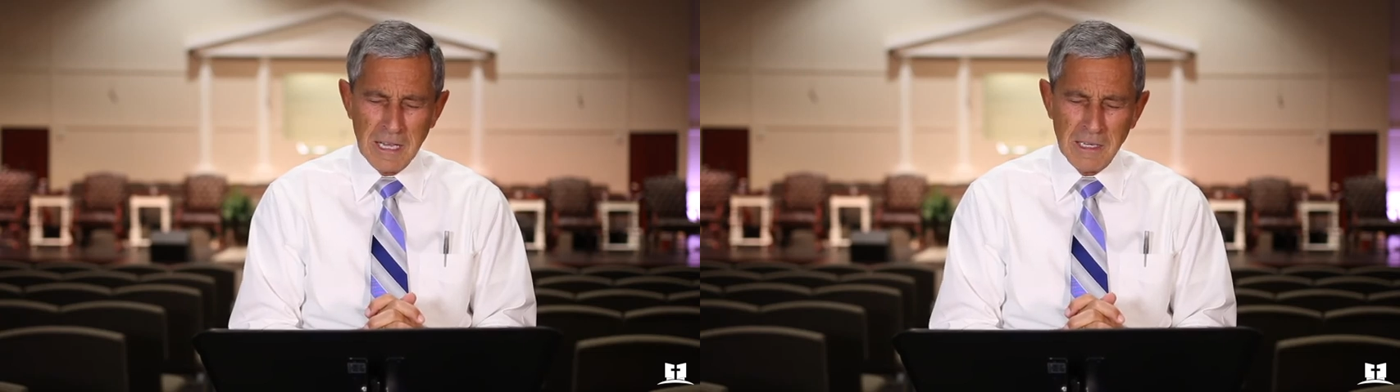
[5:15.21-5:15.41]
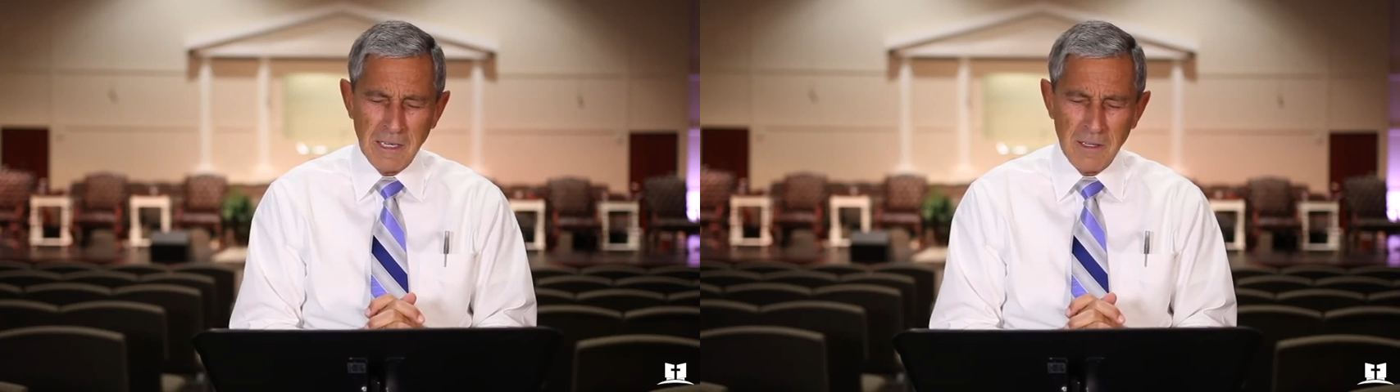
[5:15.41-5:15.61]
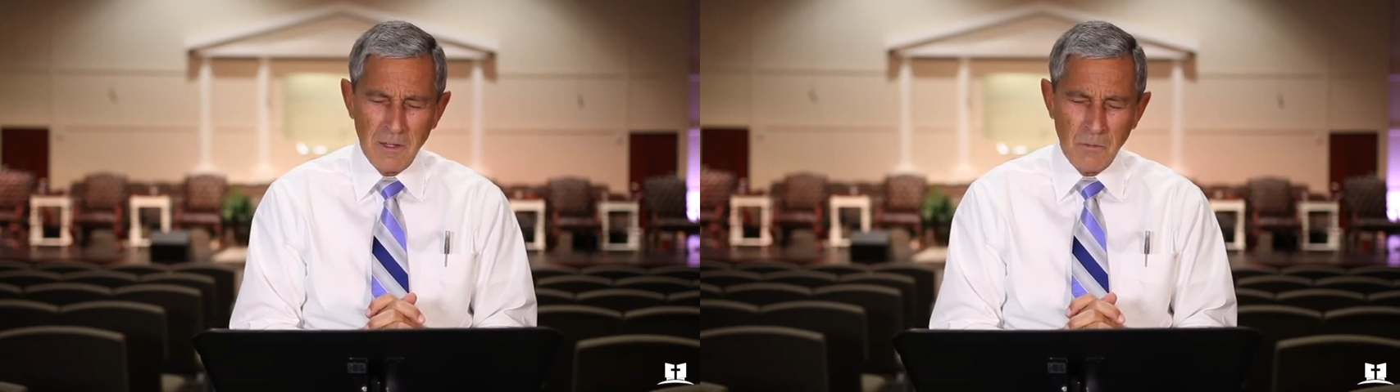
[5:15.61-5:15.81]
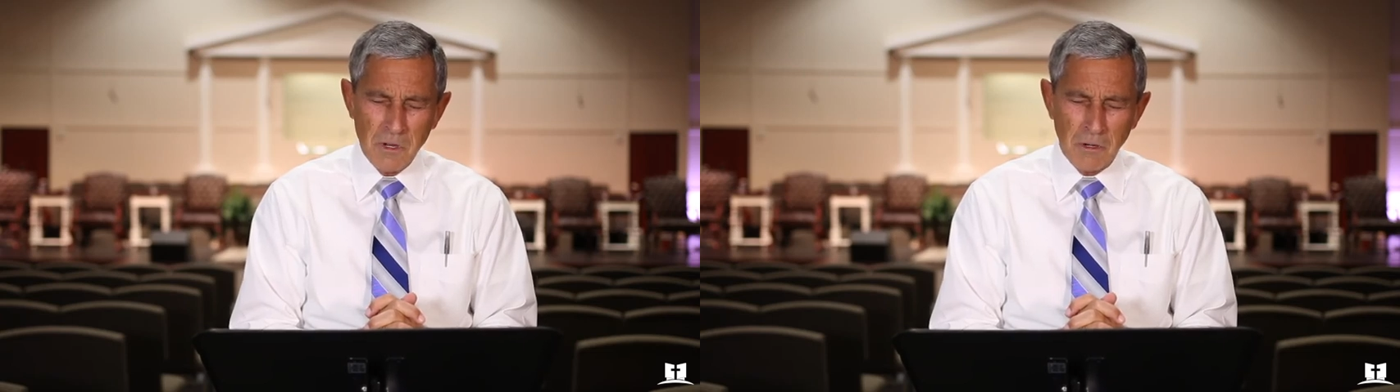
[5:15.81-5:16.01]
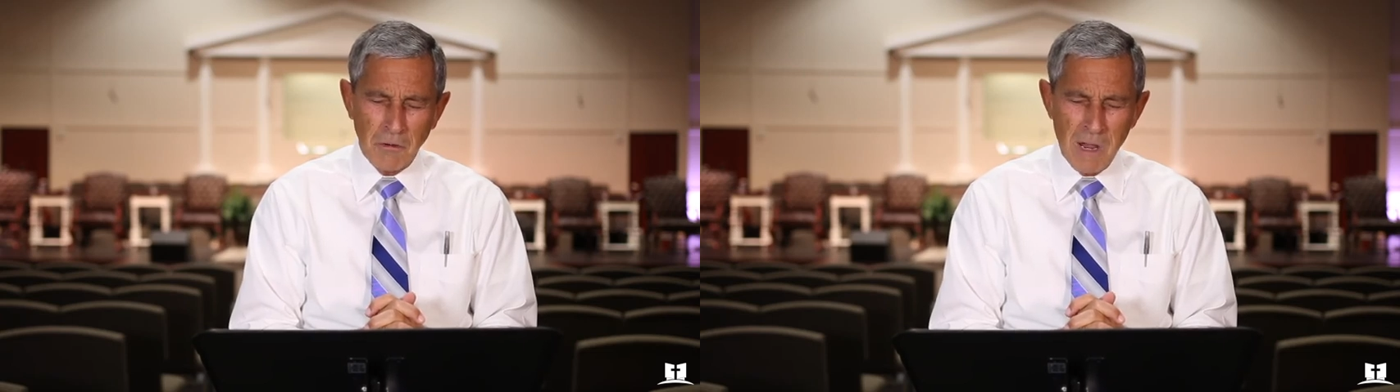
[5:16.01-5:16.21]
and
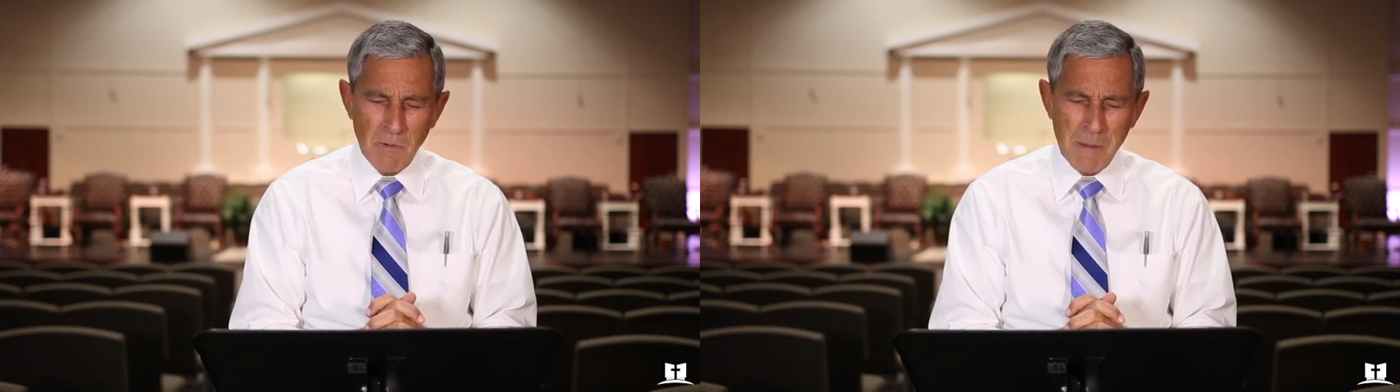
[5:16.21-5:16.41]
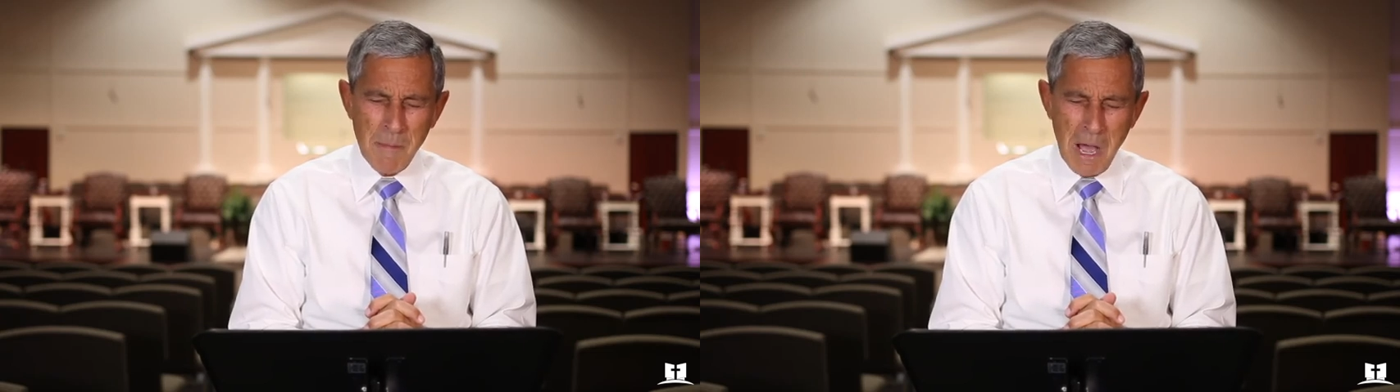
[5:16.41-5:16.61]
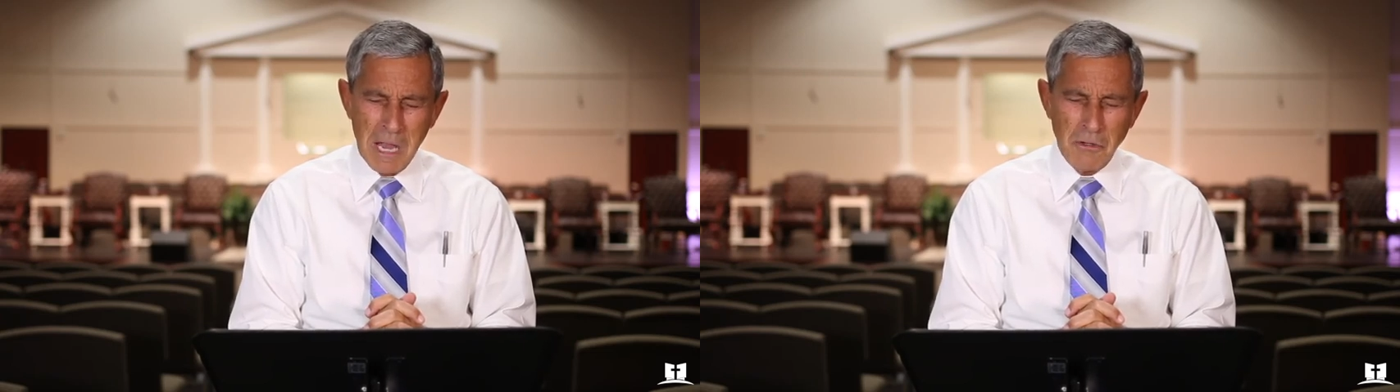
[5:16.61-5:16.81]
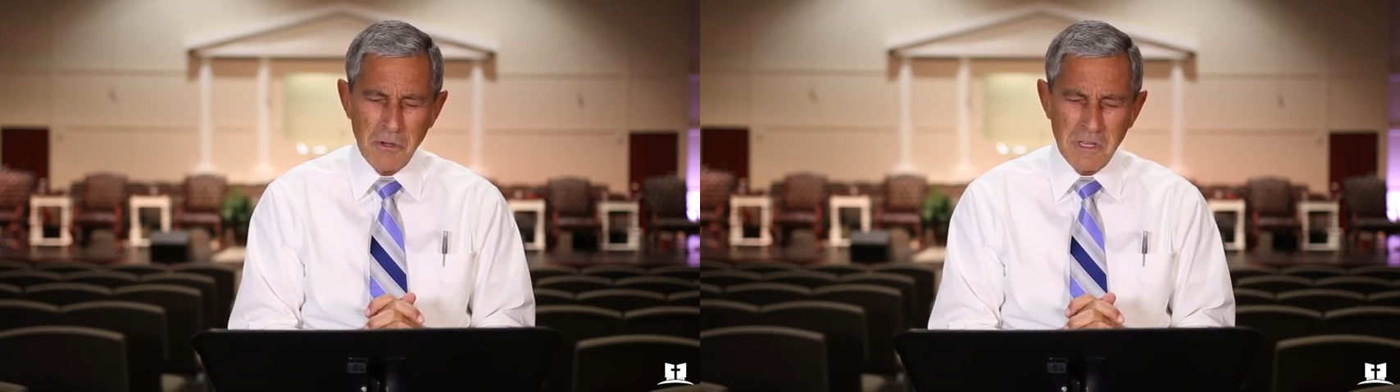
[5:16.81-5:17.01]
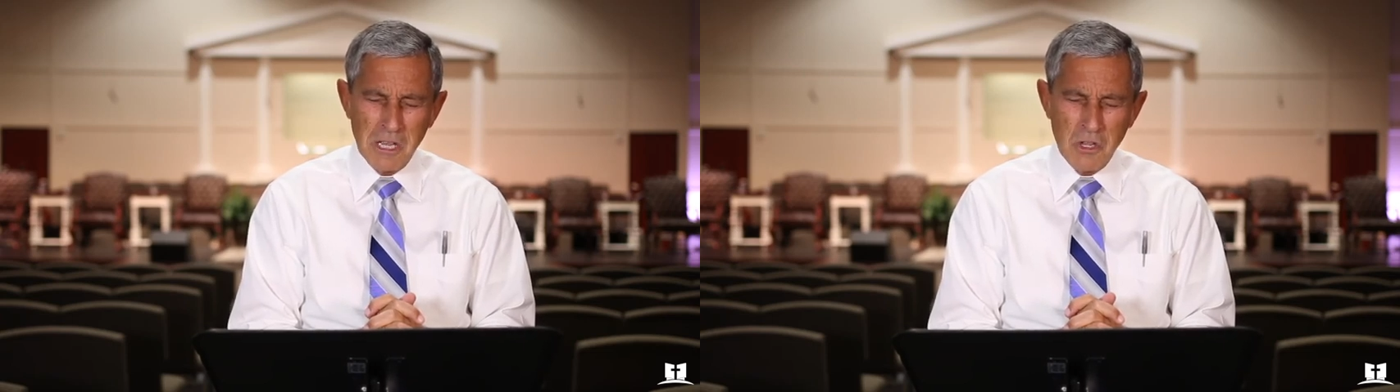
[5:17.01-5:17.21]
what a great
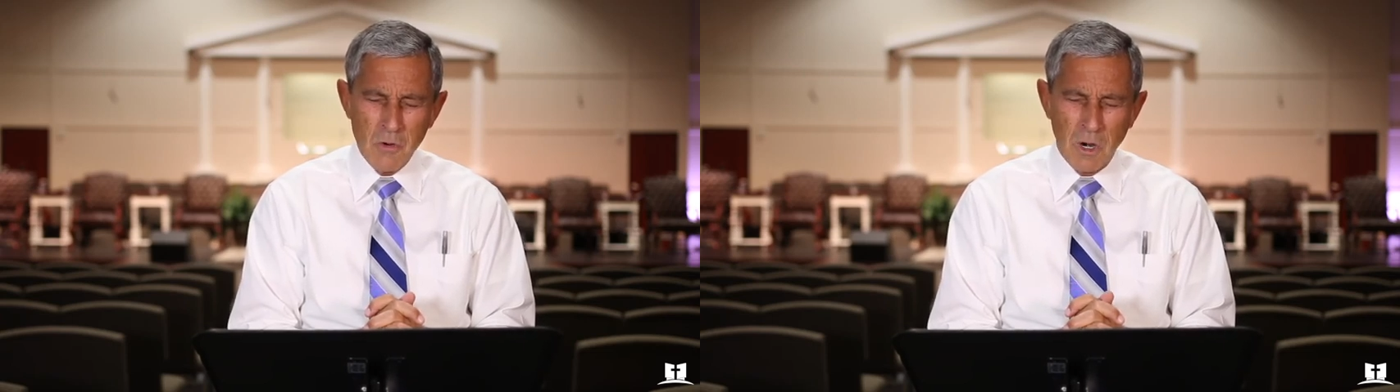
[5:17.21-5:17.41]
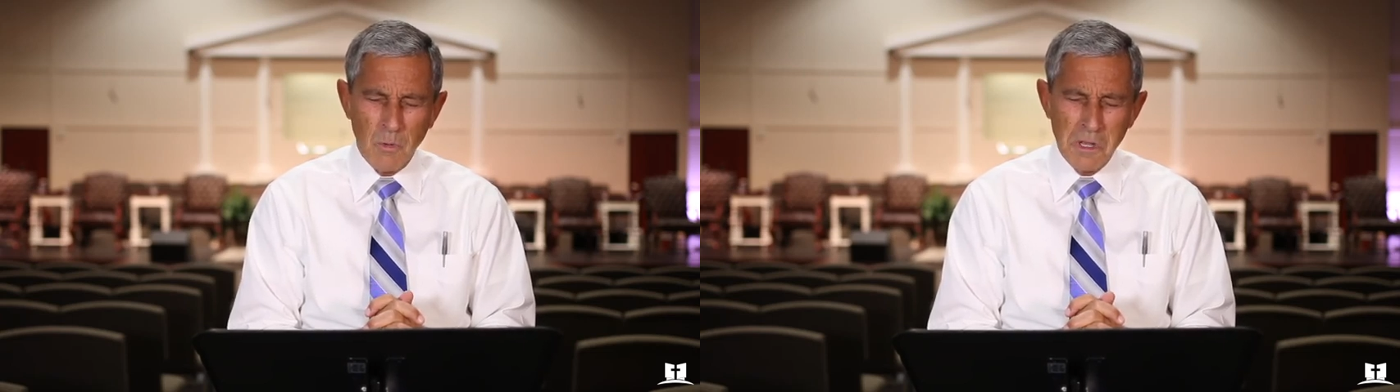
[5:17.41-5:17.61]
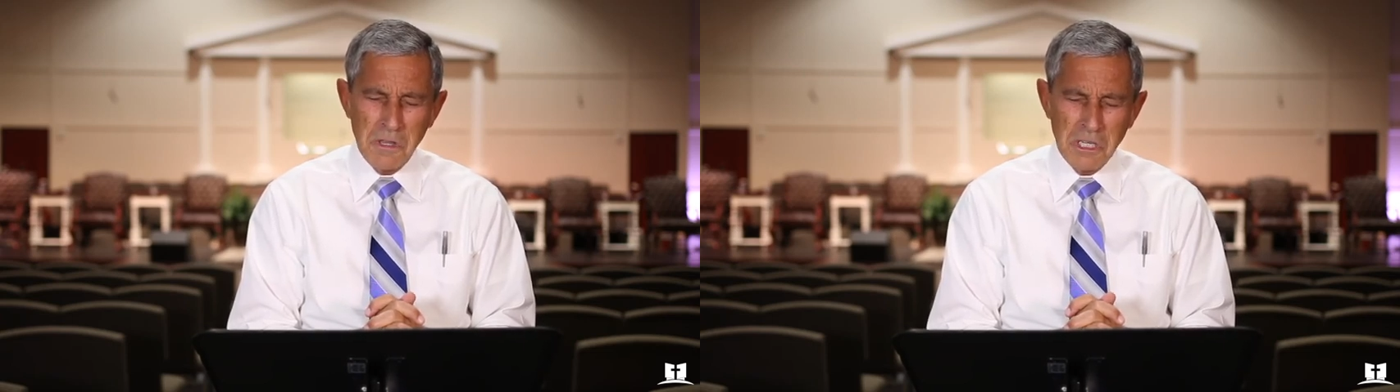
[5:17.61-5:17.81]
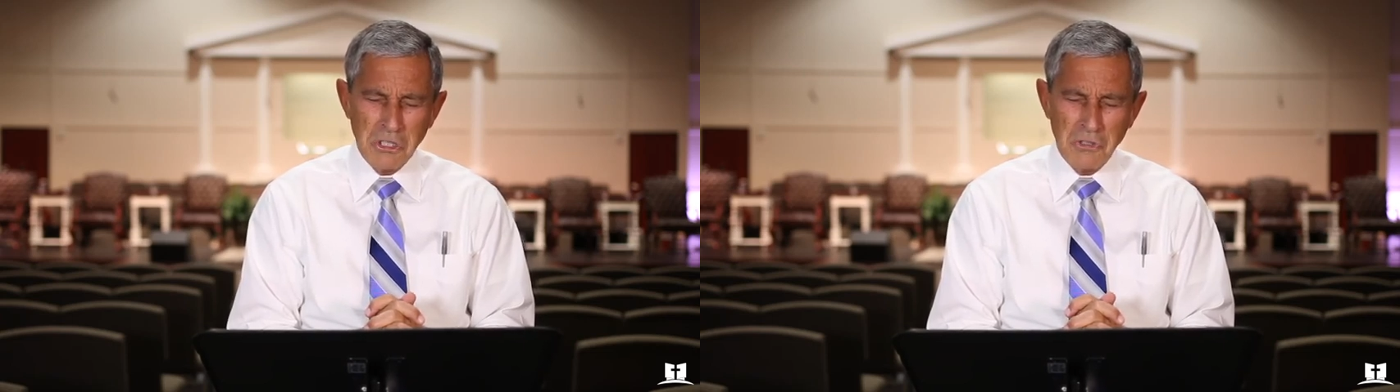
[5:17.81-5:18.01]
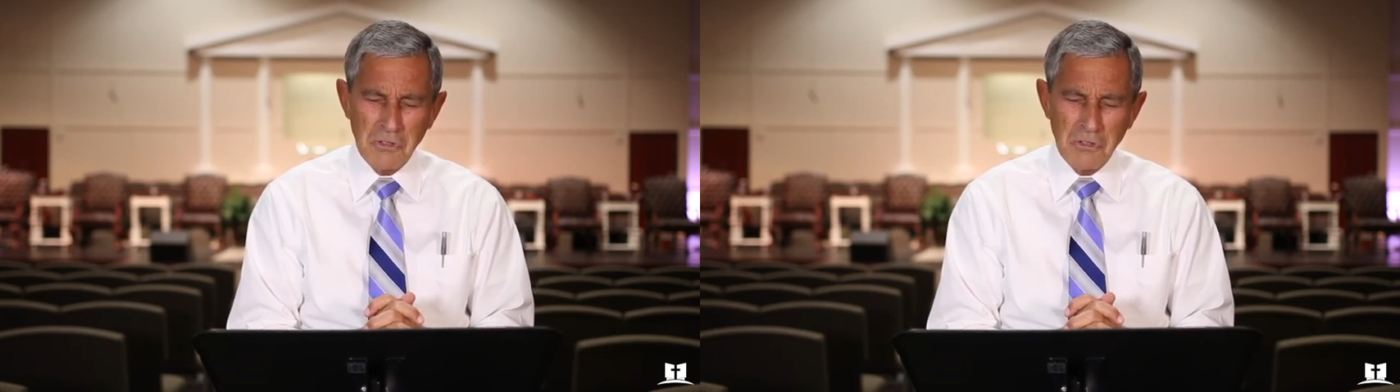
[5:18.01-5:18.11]
reminder that you are with us.